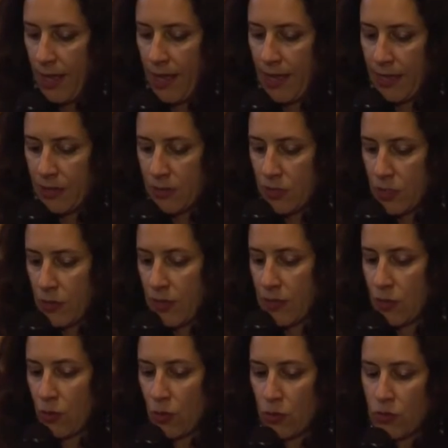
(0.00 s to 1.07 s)
And
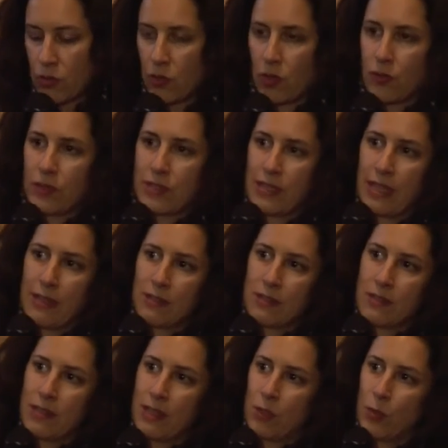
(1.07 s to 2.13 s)
there's also sort of a
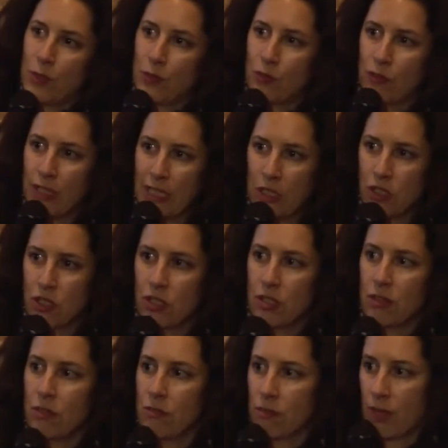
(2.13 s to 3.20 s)
sense that we've reached
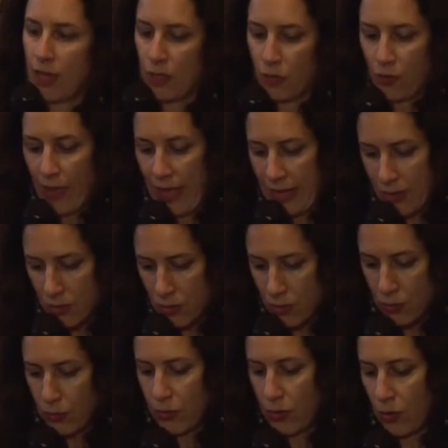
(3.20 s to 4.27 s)
kind of end
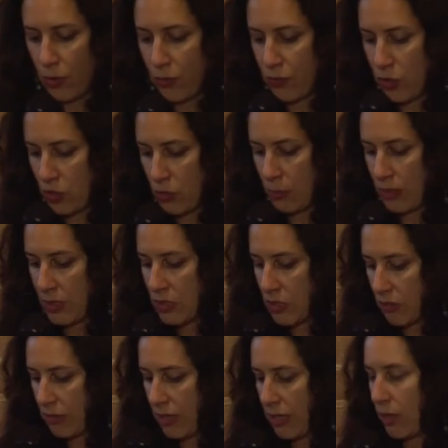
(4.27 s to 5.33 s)
of the official
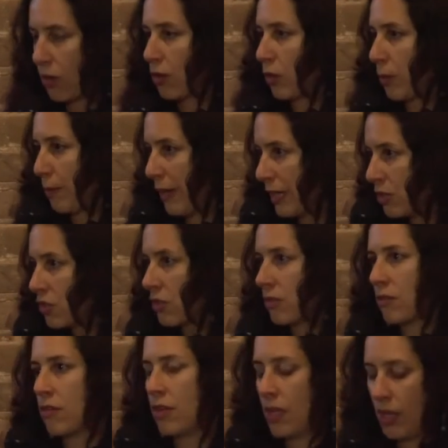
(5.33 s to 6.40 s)
military
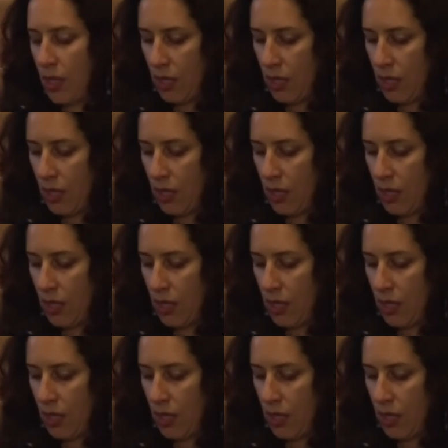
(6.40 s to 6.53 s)
occupation.